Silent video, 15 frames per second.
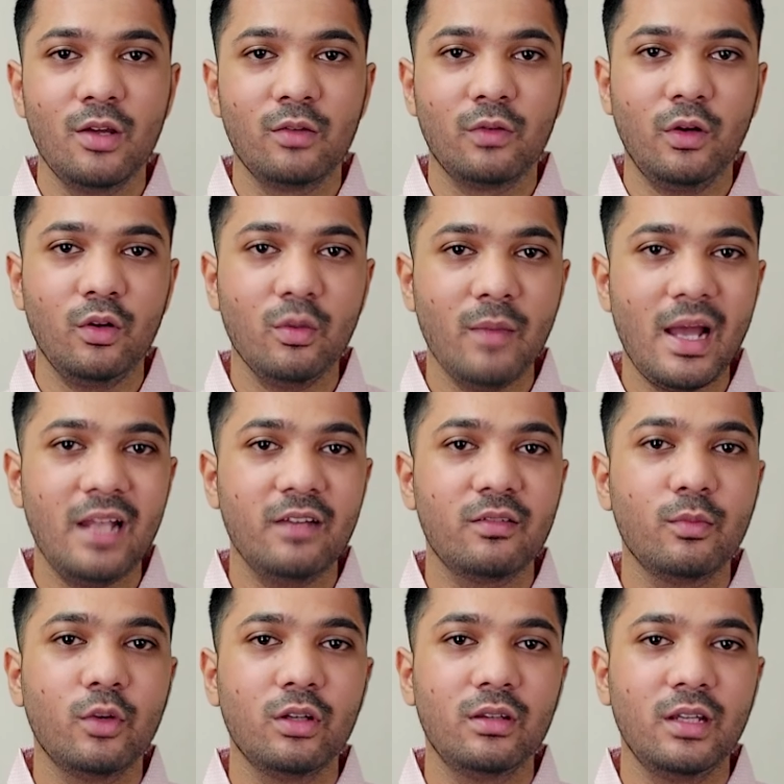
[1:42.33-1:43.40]
so to balance
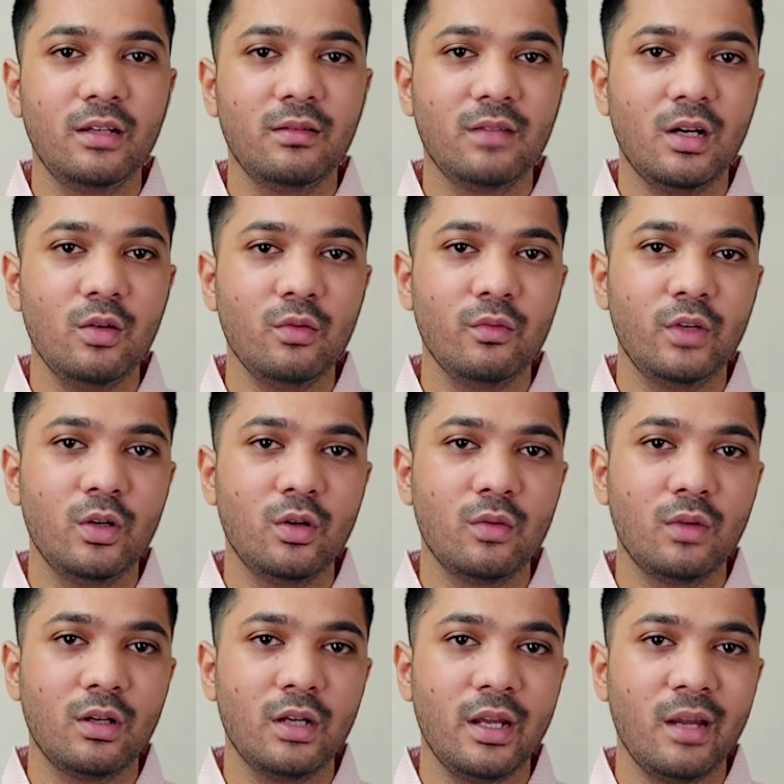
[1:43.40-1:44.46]
both things out we don't
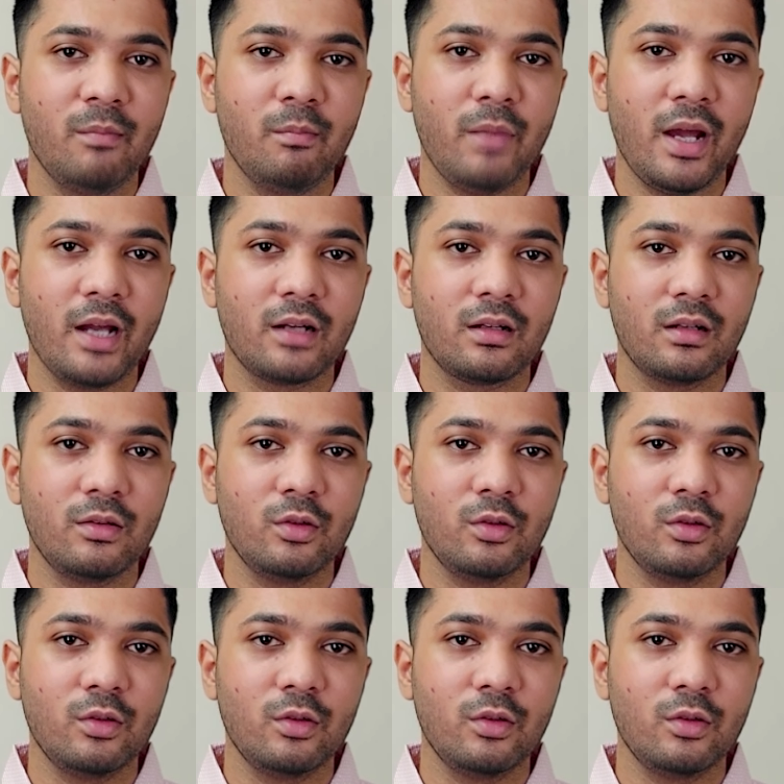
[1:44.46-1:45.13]
want to impact